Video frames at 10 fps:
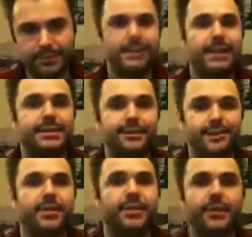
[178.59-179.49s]
which makes it
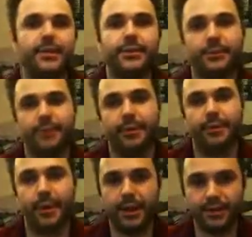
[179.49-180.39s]
very difficult for your
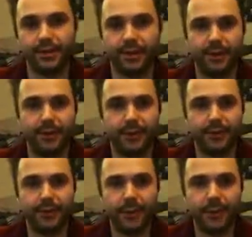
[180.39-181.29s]
opponents to run away
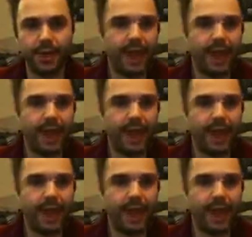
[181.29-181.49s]
from you.